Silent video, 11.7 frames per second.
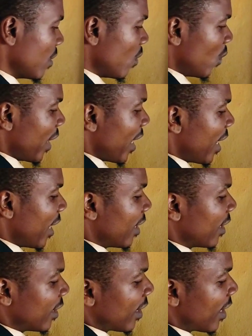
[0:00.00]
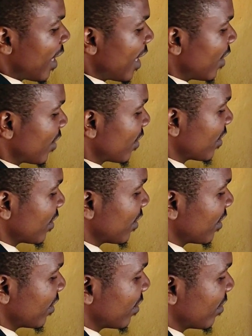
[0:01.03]
where r
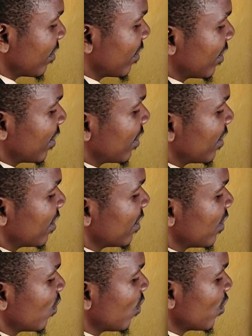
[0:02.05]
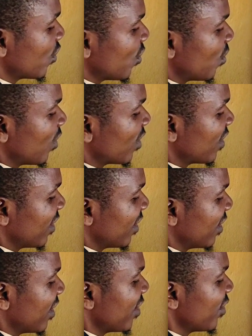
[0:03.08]
is equals to what?
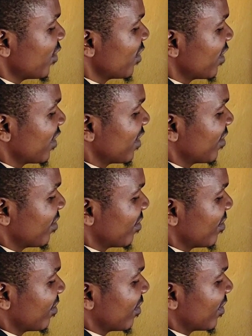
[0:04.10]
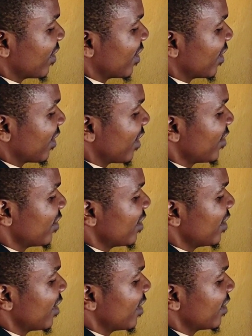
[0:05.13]
Radius. Can you
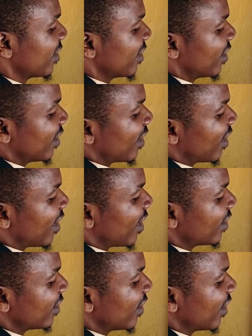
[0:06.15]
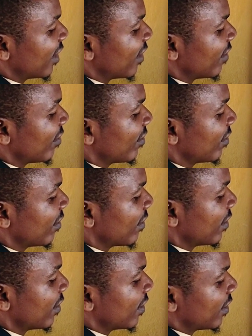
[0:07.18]
see that? And the
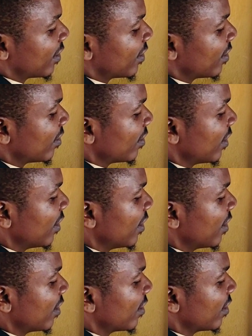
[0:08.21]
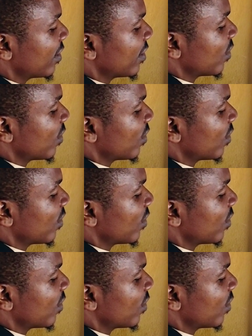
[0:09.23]
D is